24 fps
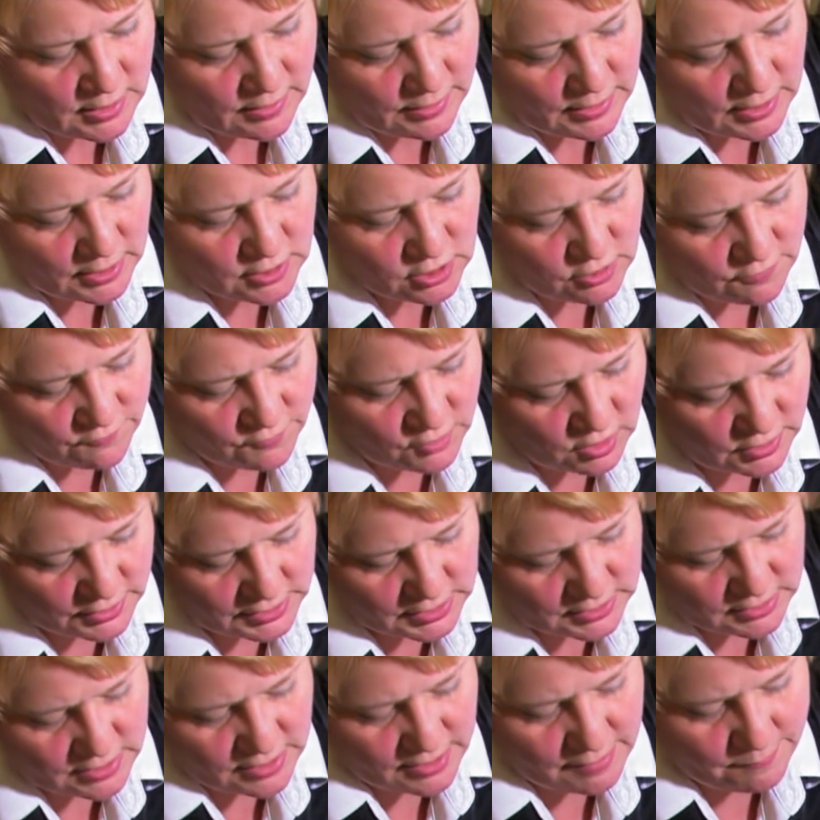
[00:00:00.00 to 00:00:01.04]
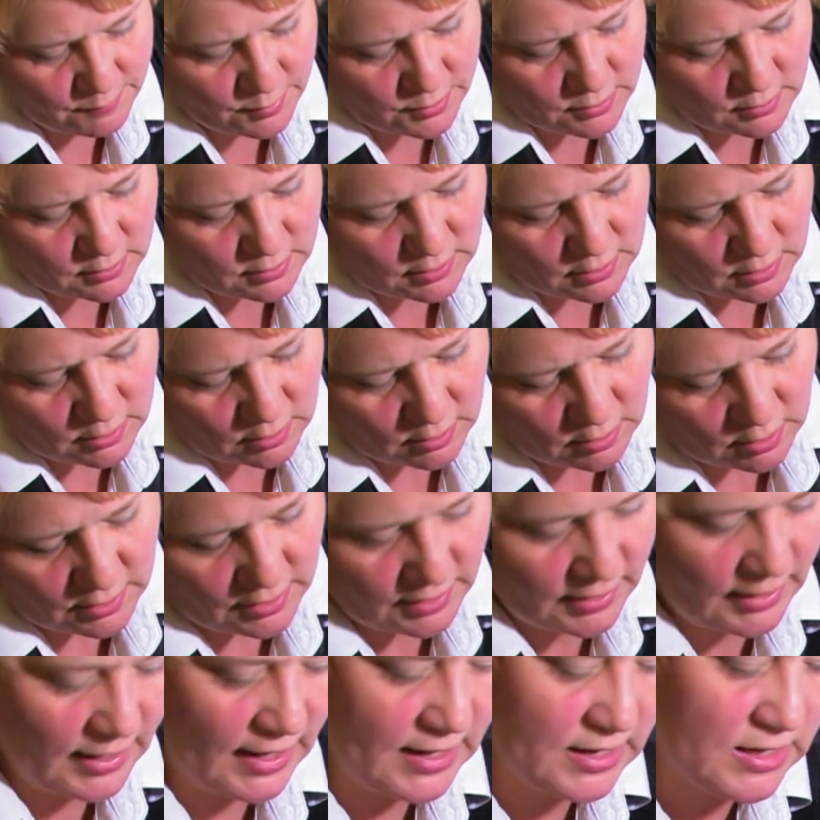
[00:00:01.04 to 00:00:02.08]
that you've cleaned up
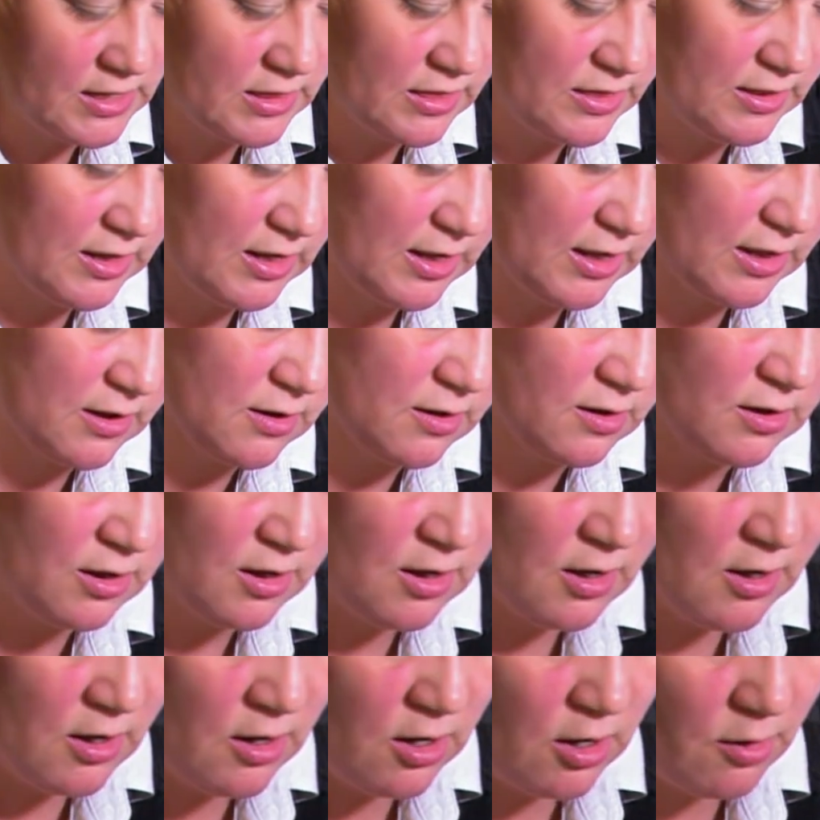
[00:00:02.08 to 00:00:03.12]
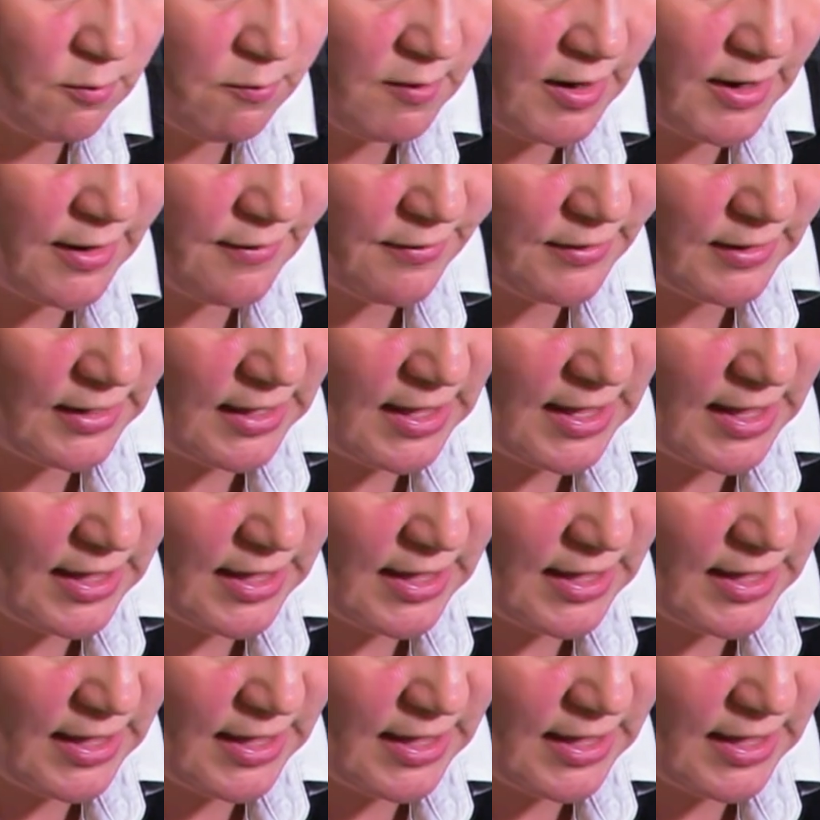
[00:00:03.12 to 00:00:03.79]
anything around the